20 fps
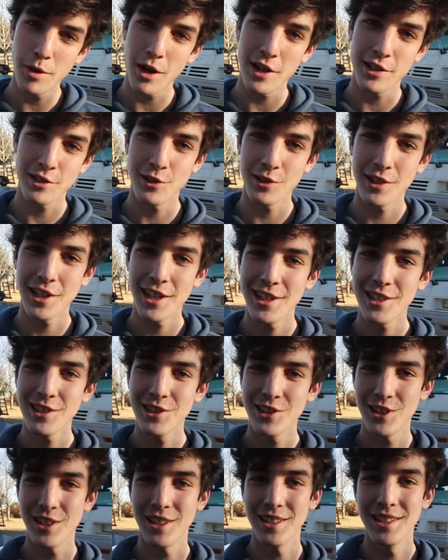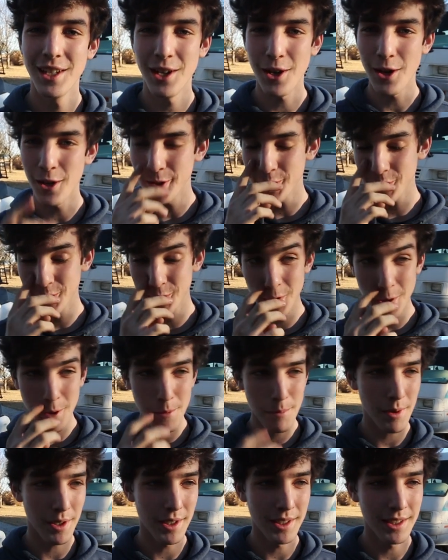pressure gauge at
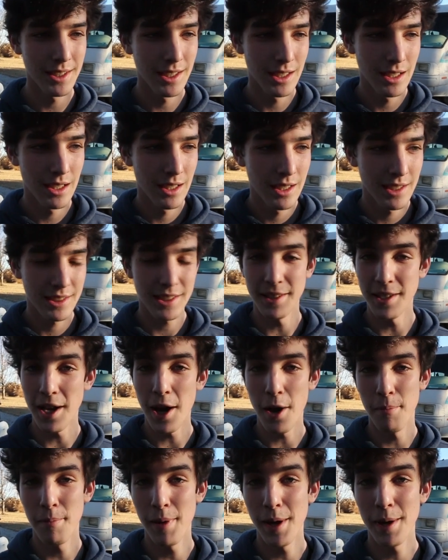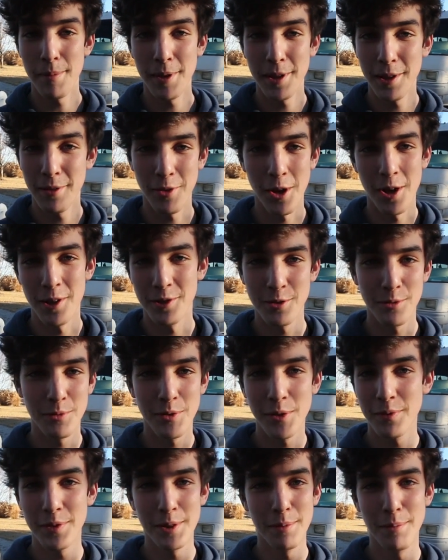AutoZone, but it's a down payment of
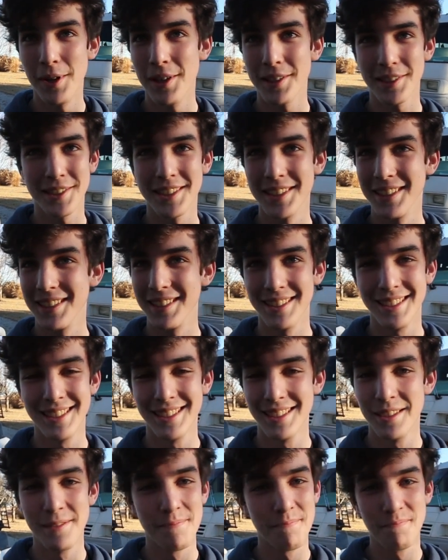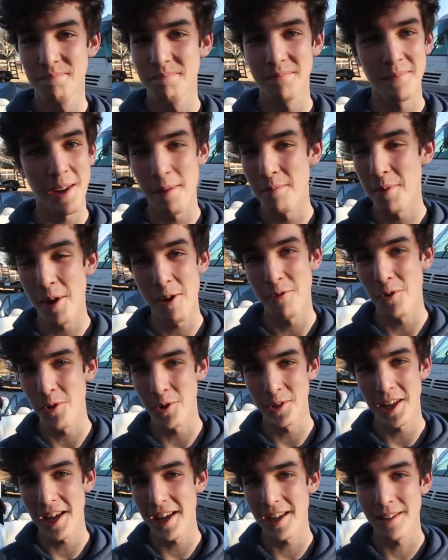150 bucks, and I'm not
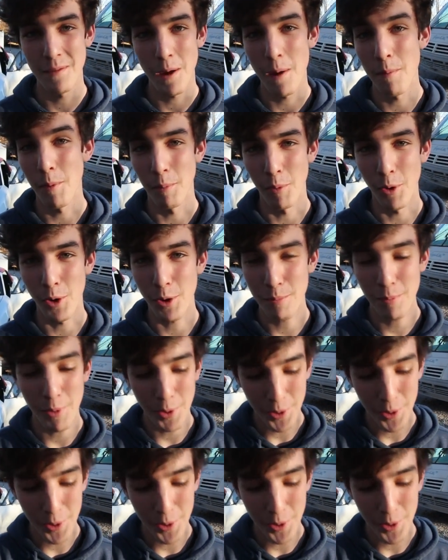for that. I'm a broke